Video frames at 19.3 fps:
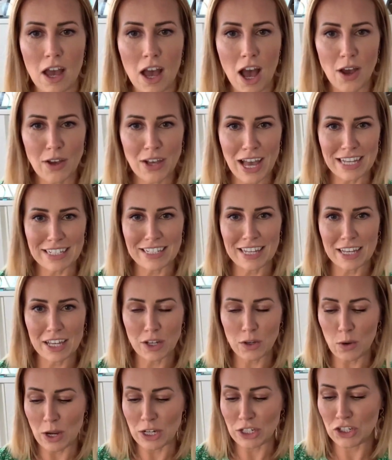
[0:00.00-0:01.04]
Okay, second
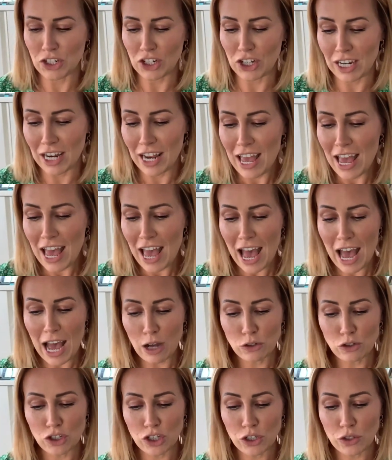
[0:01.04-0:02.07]
question. How
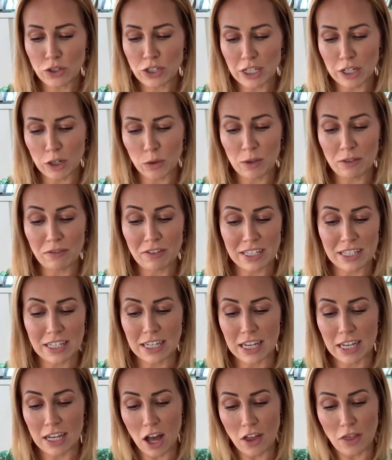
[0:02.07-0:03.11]
do you deal with
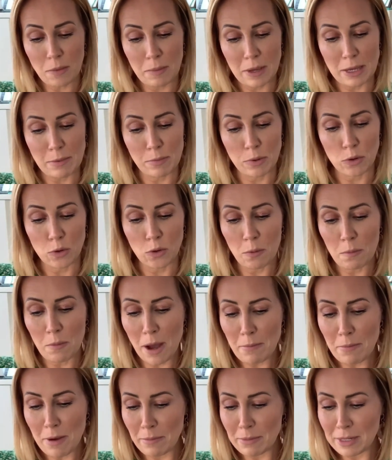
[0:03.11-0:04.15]
visiting other people? My
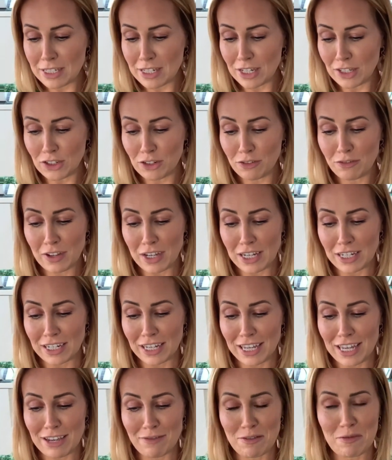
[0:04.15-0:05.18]
mum is such a feeder
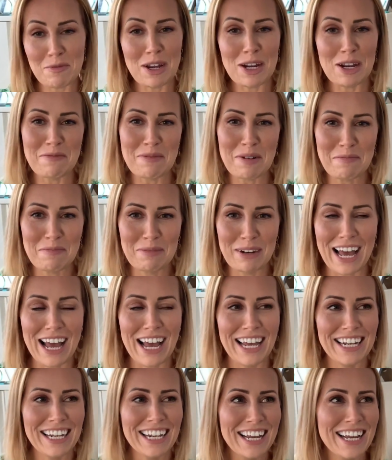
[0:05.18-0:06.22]
even when I'm on
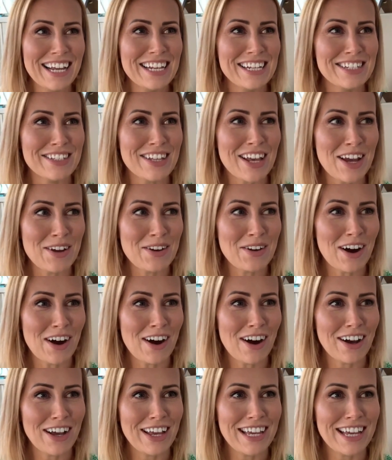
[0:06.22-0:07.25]
plan. So
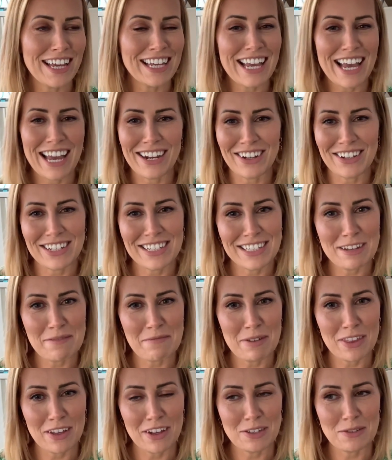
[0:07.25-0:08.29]
I can
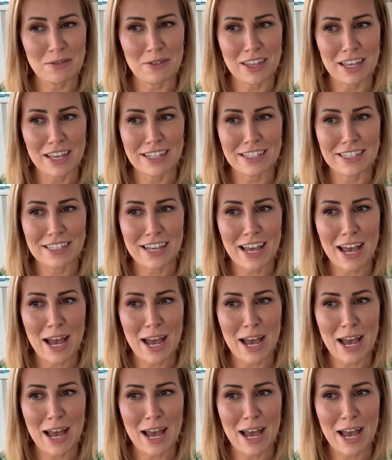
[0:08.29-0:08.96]
sympathise with this.